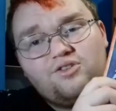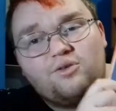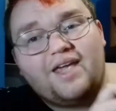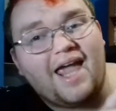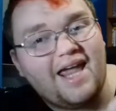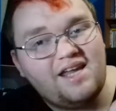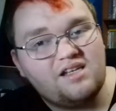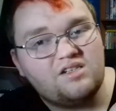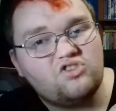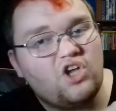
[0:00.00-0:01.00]

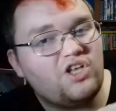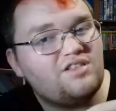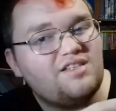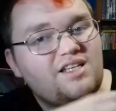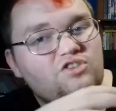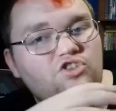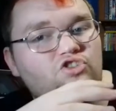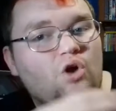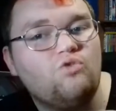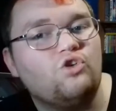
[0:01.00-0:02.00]
okay. Certain scenes
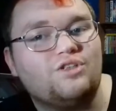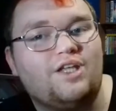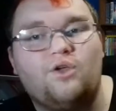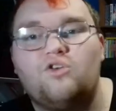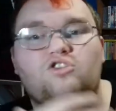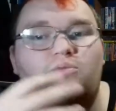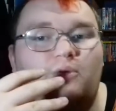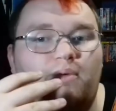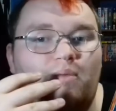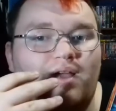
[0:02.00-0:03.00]
just don't look that
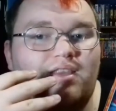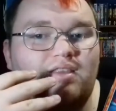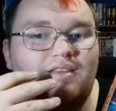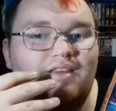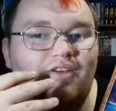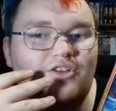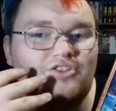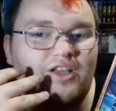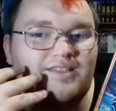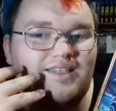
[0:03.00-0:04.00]
noticeable, but when there are
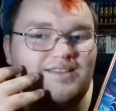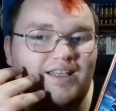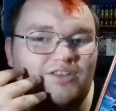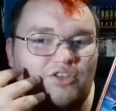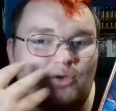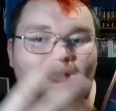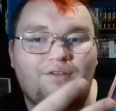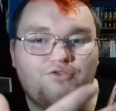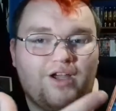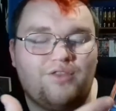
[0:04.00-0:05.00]
certain scenes that do
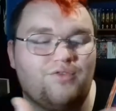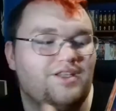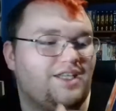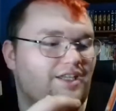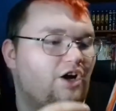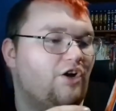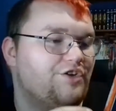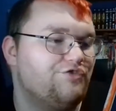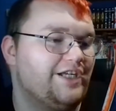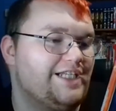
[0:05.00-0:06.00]
have great 3D, they
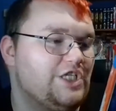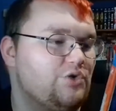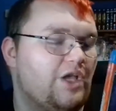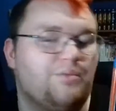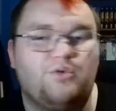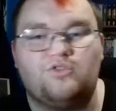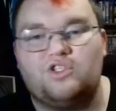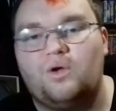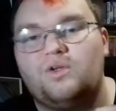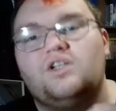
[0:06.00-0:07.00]
are really enjoyable.
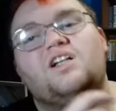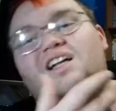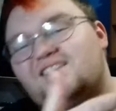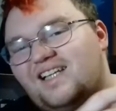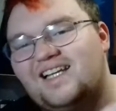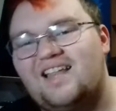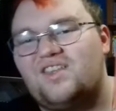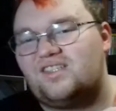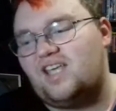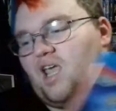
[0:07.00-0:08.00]
So, yet
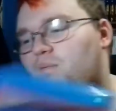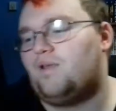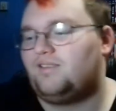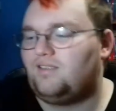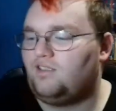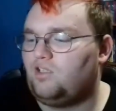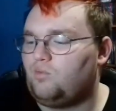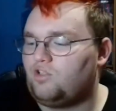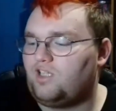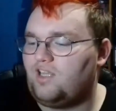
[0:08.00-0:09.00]
again, this is a hit and miss. You
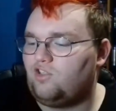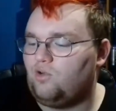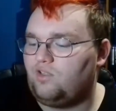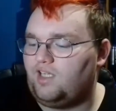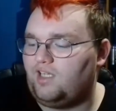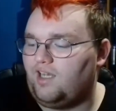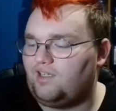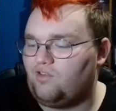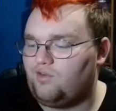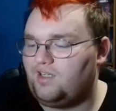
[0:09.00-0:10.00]
can watch that in 2D
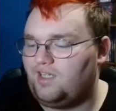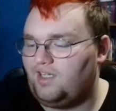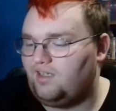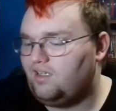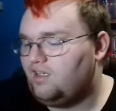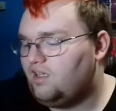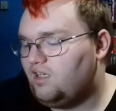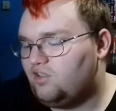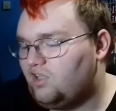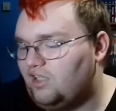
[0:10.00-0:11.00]
and 3D. I
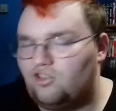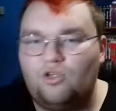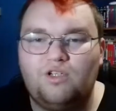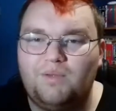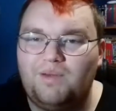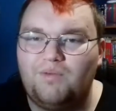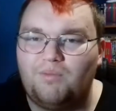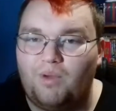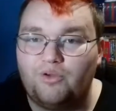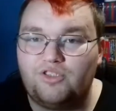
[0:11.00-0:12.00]
think 2D would be
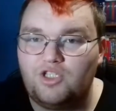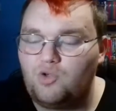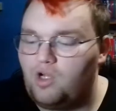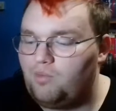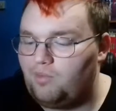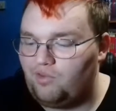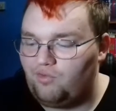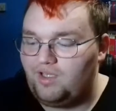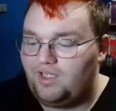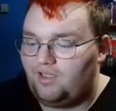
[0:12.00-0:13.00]
the most enjoyable, but
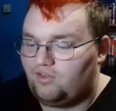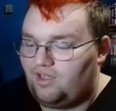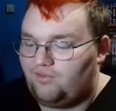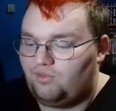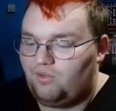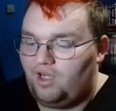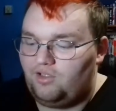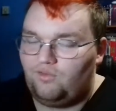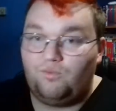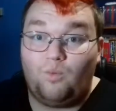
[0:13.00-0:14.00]
3D does have some
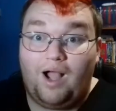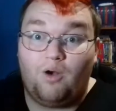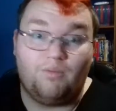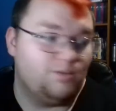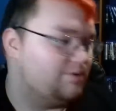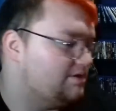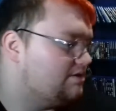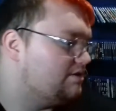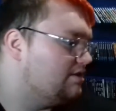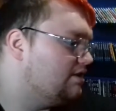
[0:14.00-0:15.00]
kind of wow
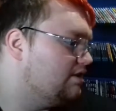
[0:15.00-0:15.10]
moments.